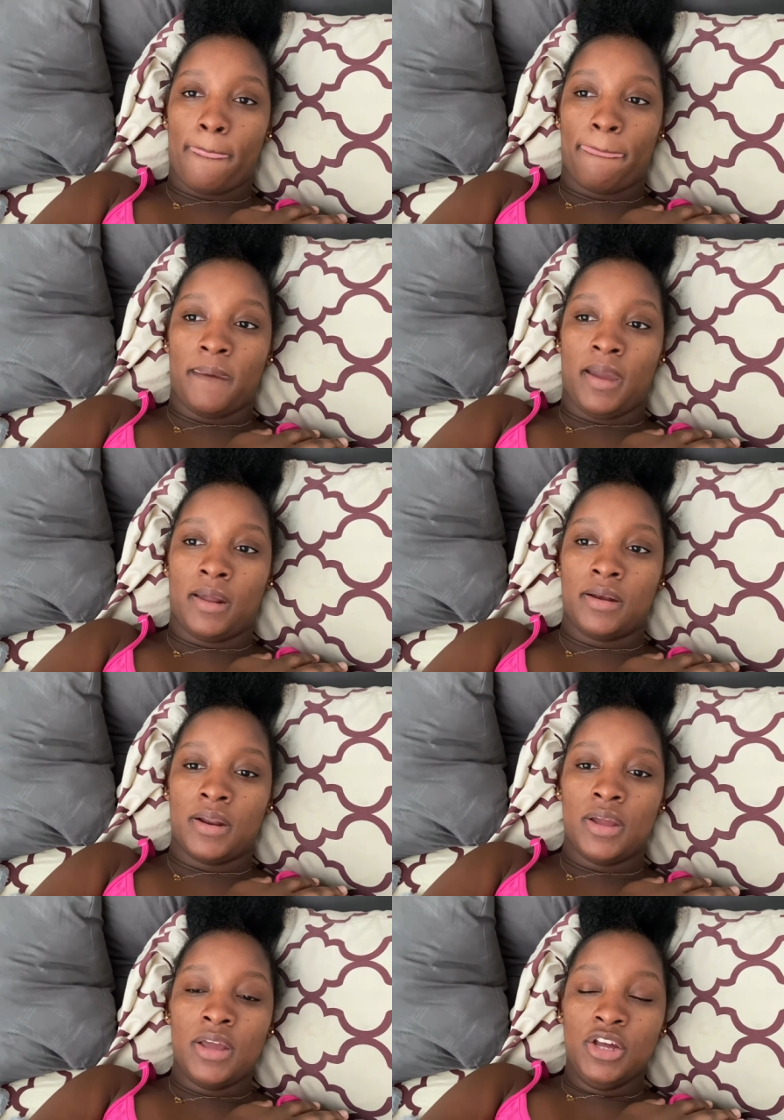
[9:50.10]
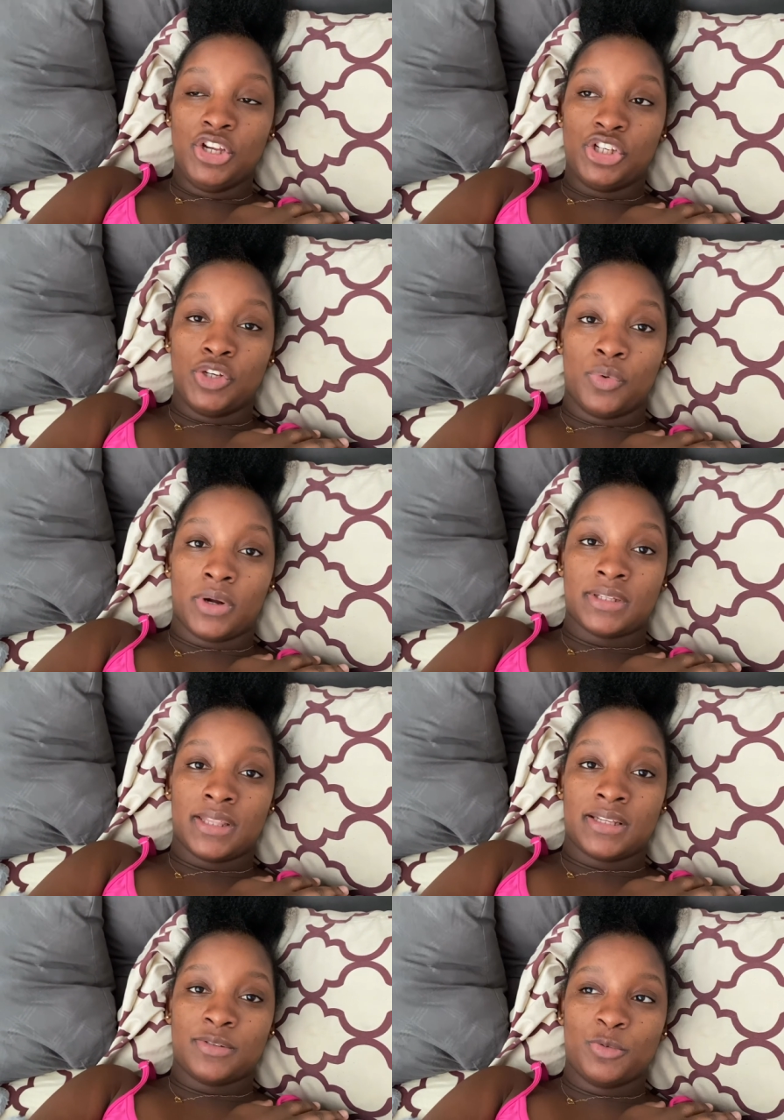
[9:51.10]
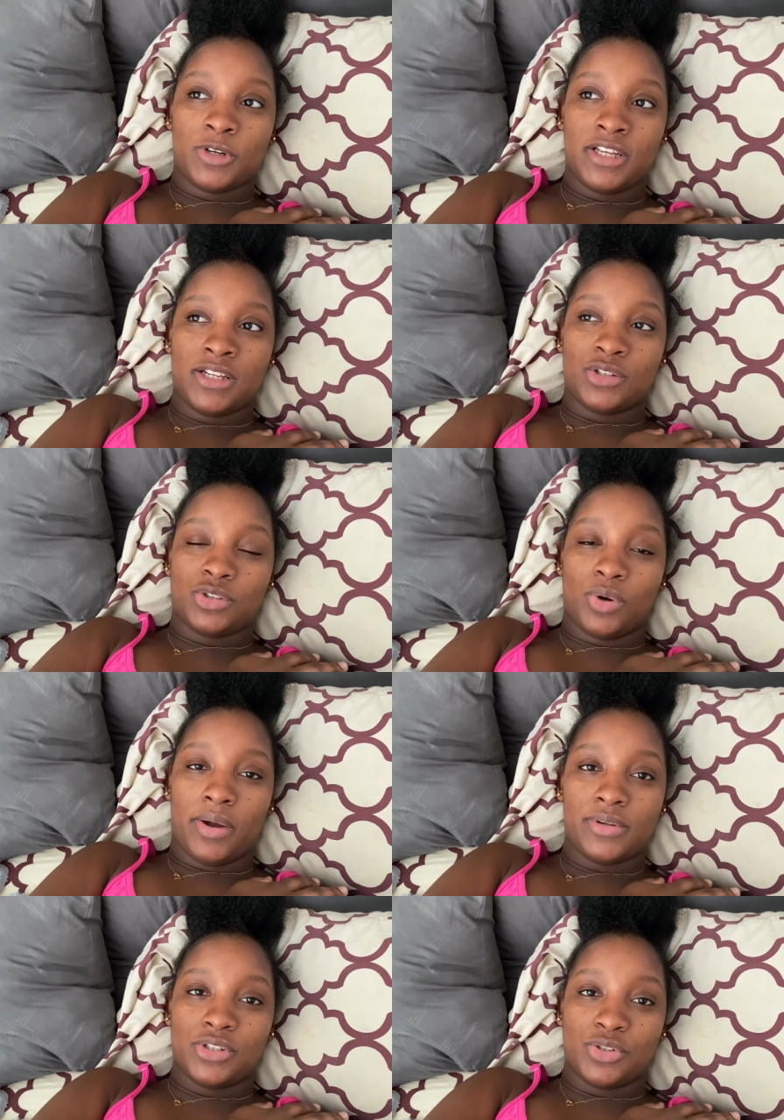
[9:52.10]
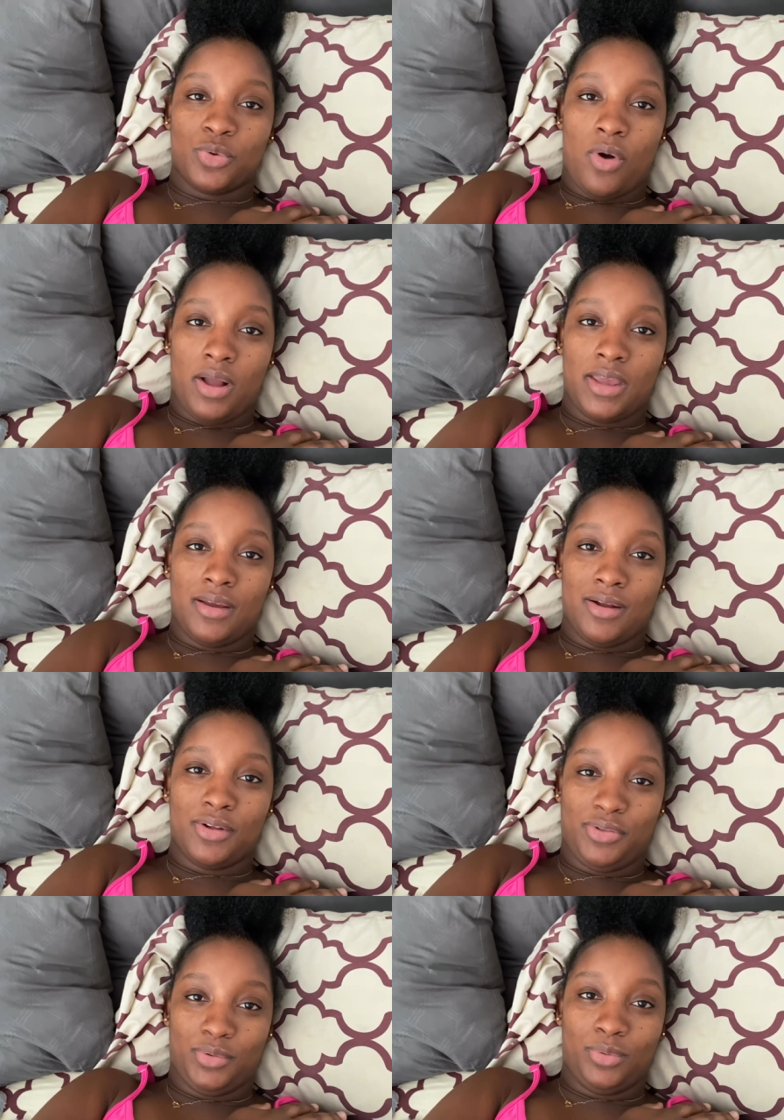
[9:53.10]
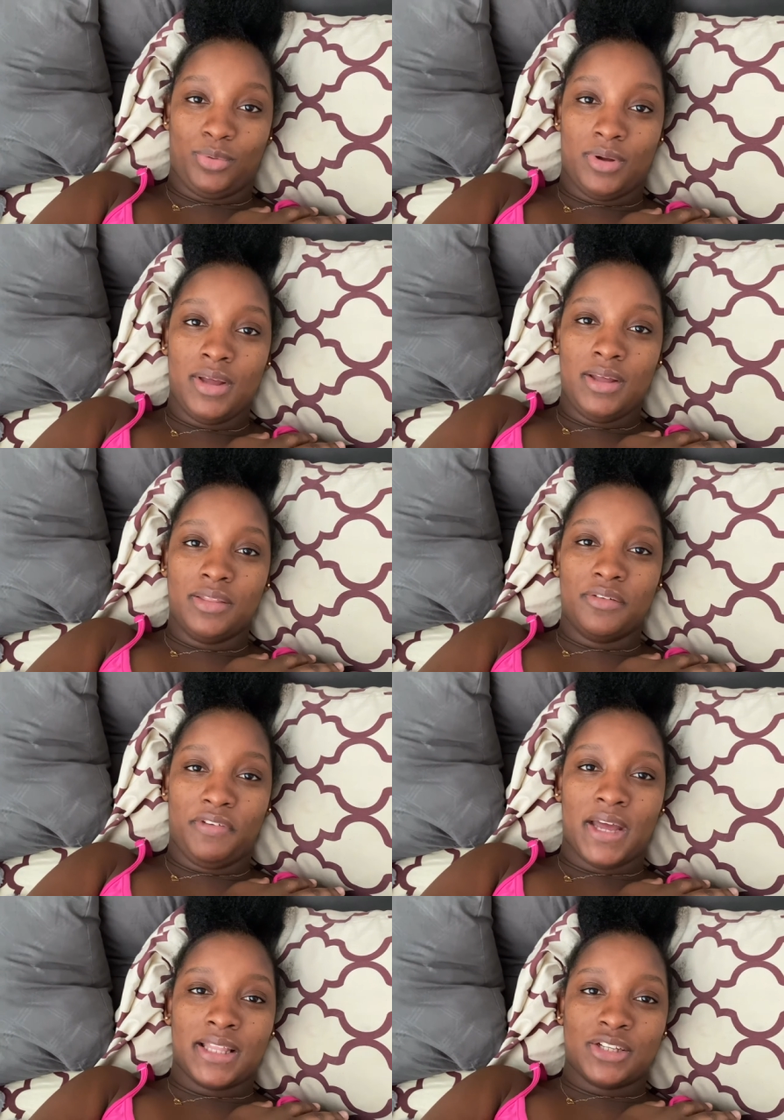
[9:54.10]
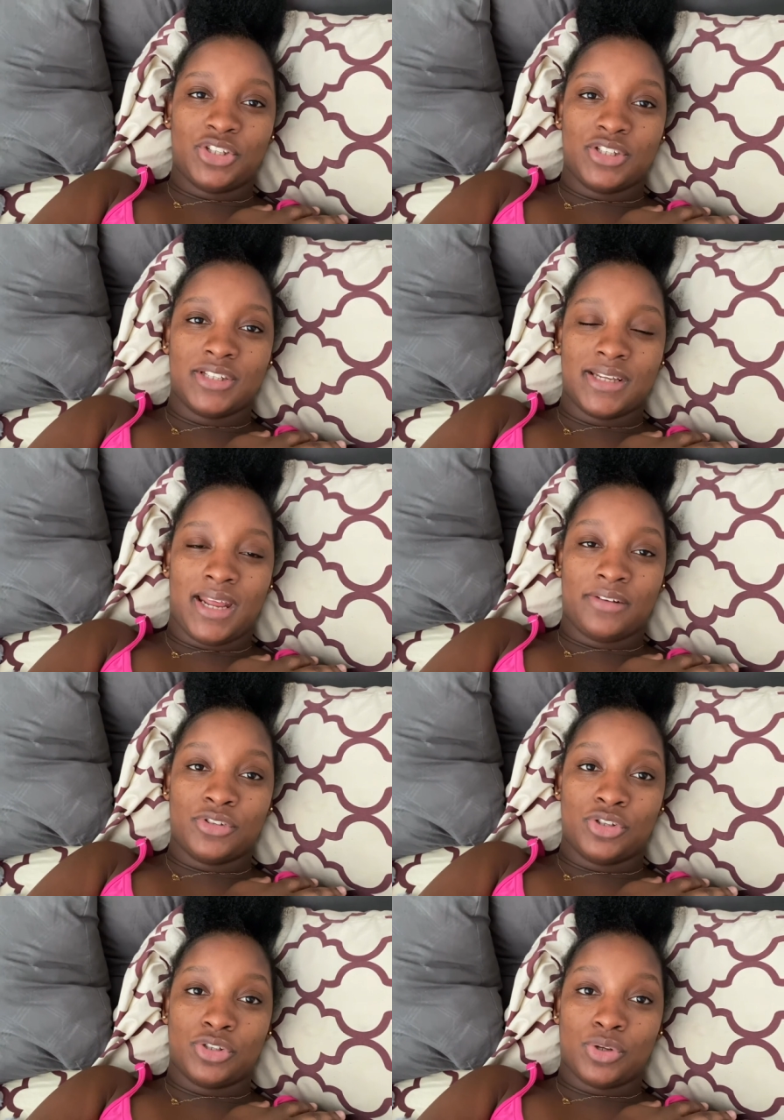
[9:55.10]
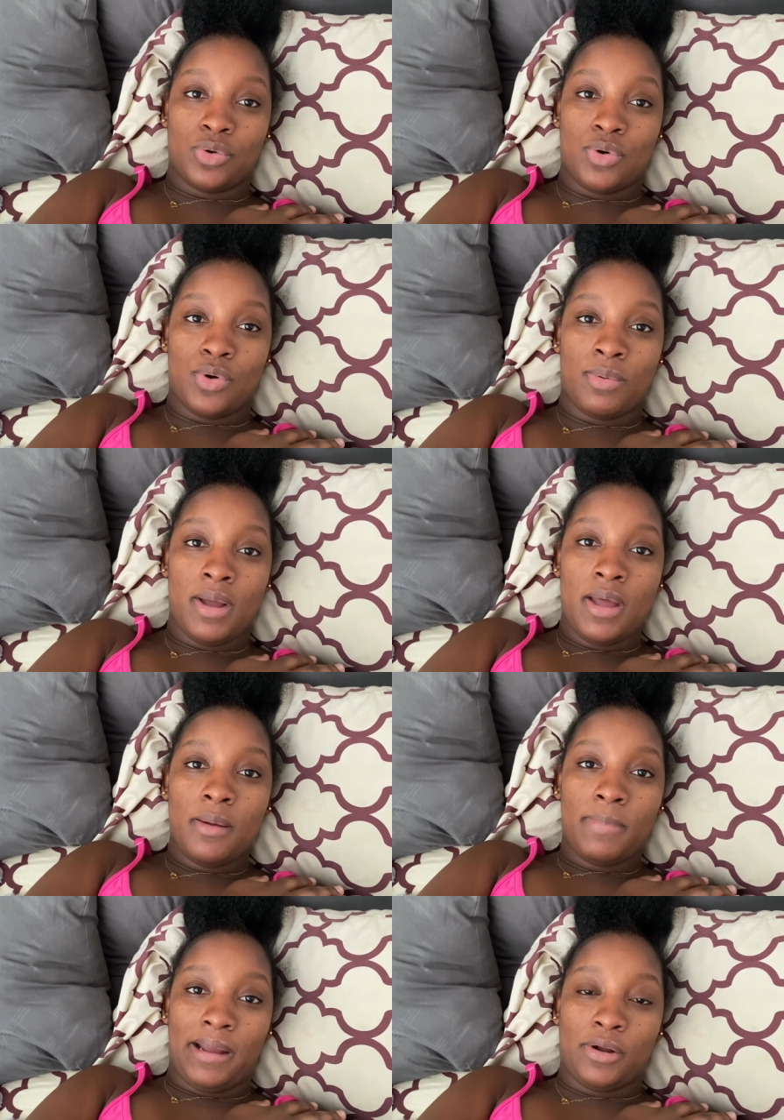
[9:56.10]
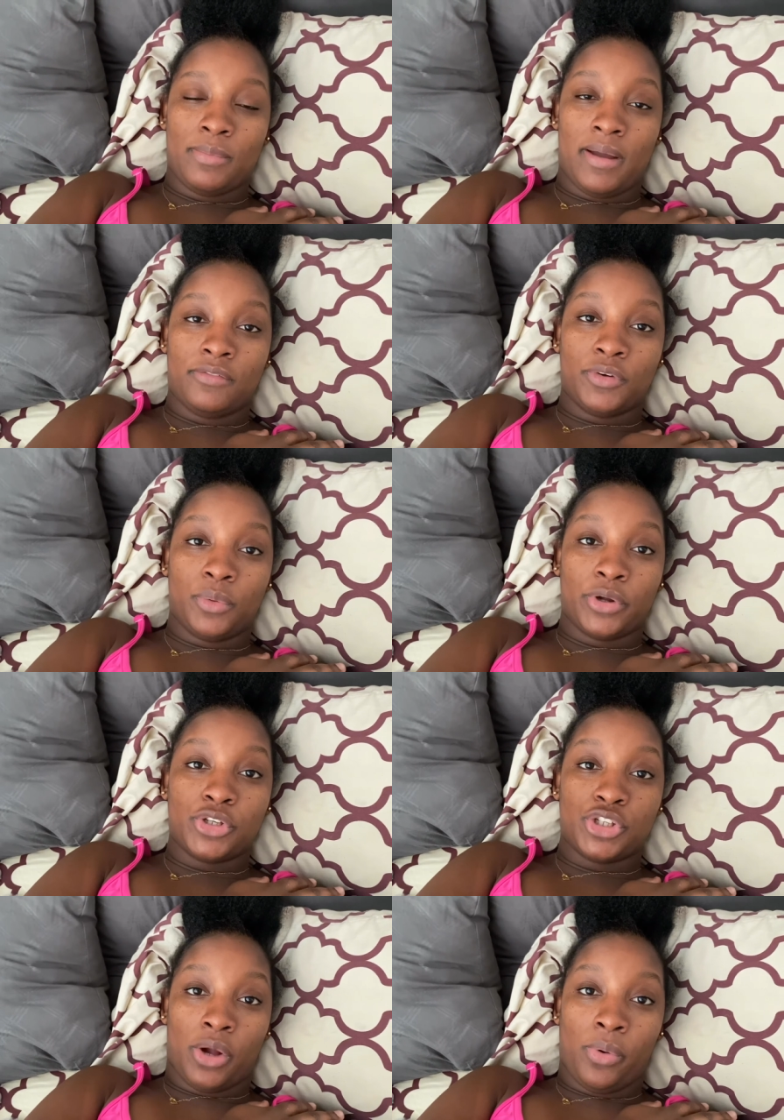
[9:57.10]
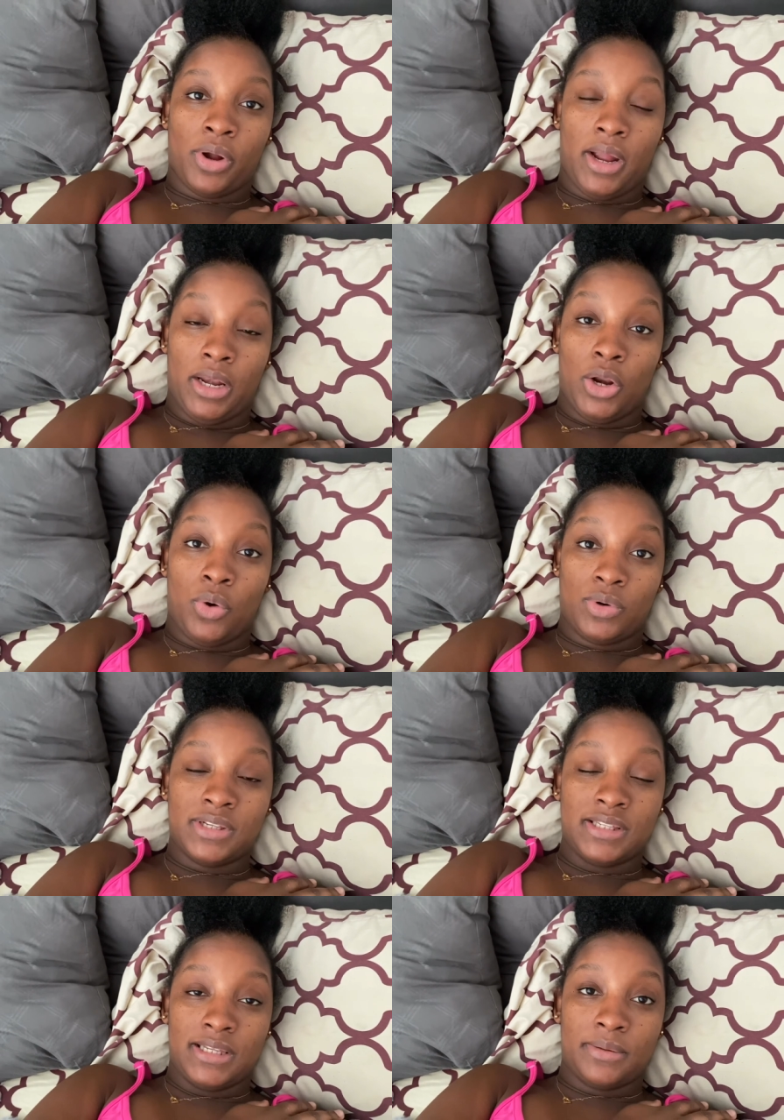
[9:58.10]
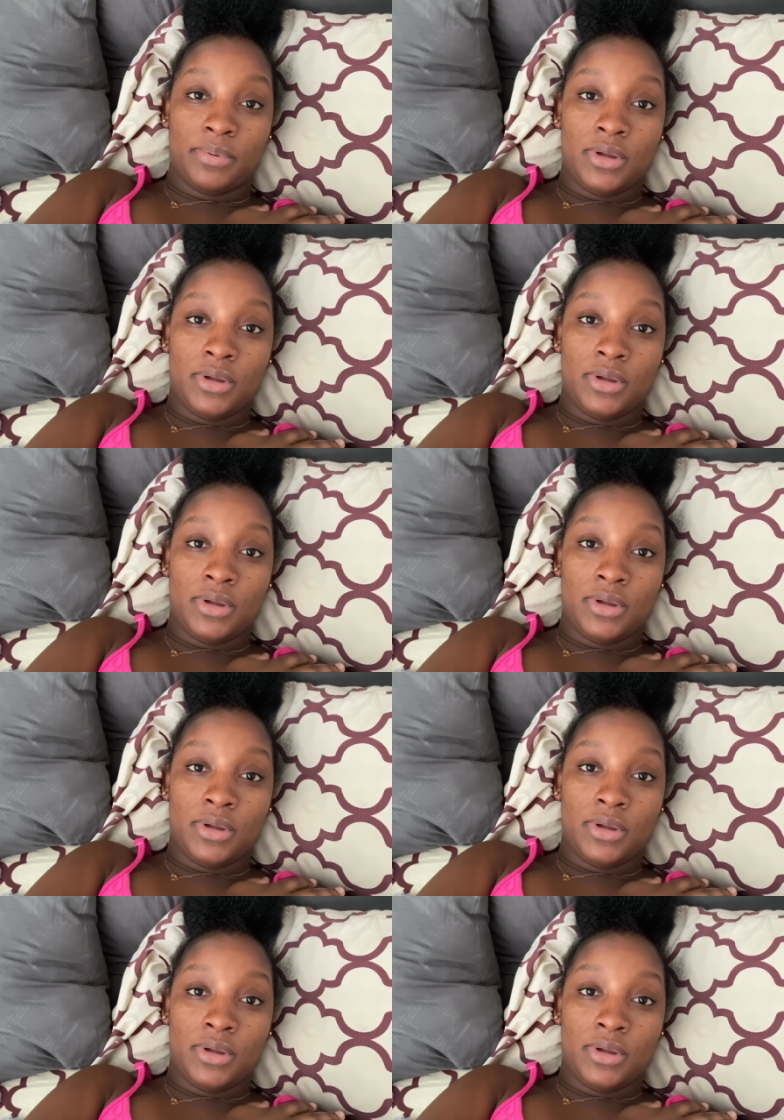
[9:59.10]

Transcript: And she worked this morning, so I was just walking her through the fact that she's gonna have to just go home, pack her bag for work, shower, and go to sleep